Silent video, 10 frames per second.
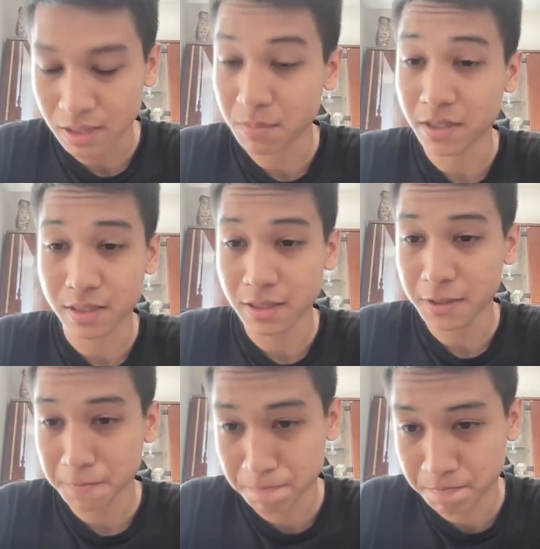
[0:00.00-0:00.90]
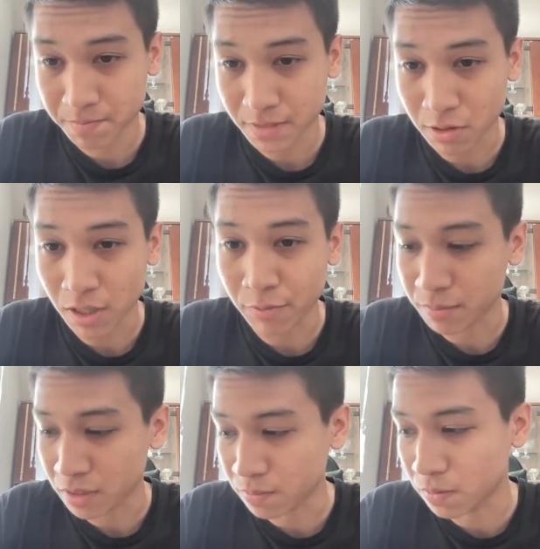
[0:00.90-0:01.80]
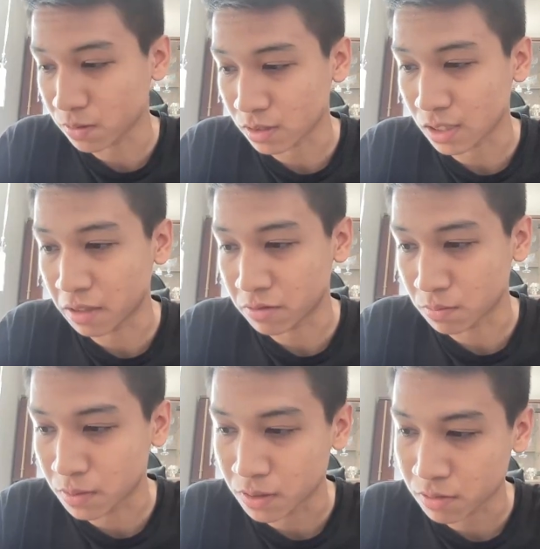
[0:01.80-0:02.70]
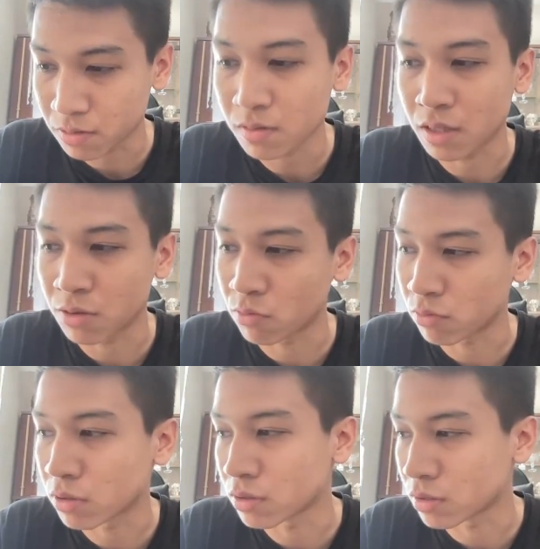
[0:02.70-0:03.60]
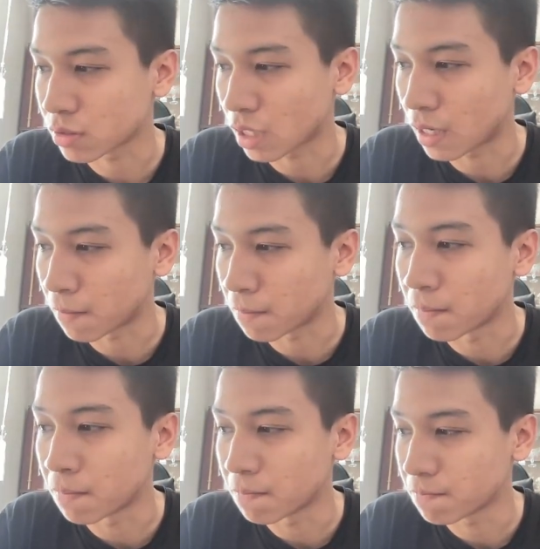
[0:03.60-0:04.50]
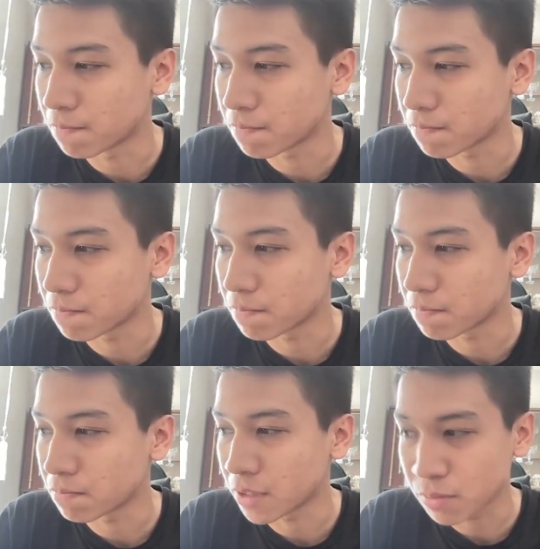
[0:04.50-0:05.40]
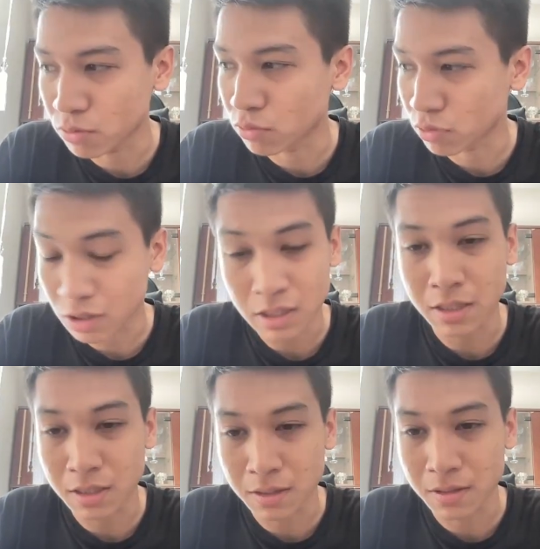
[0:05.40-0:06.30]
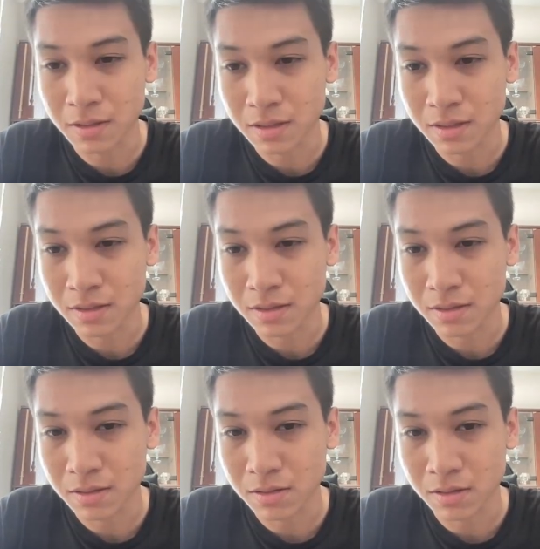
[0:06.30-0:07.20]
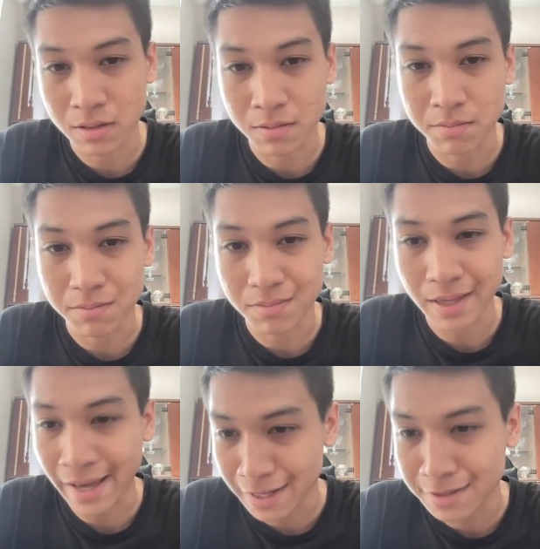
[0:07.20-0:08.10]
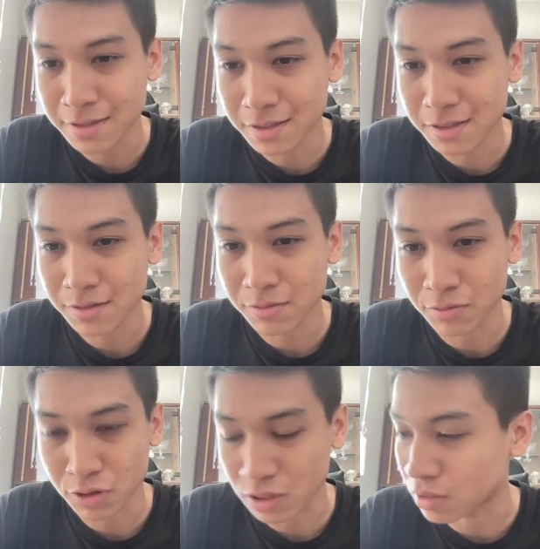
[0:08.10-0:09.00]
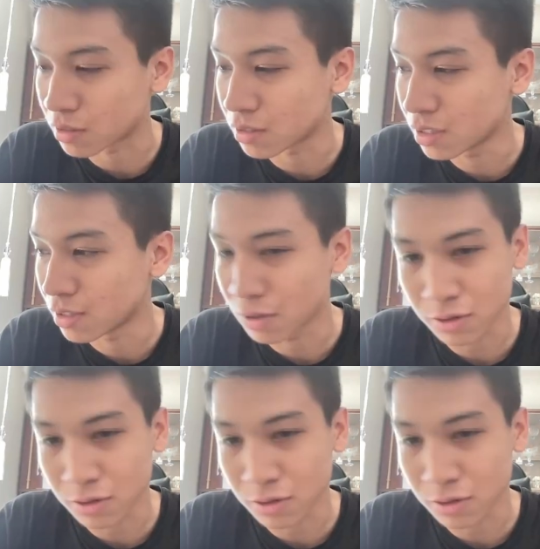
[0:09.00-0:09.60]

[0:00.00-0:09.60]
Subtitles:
my idea. I want to make people's lives better. I don't want people to see ads which are not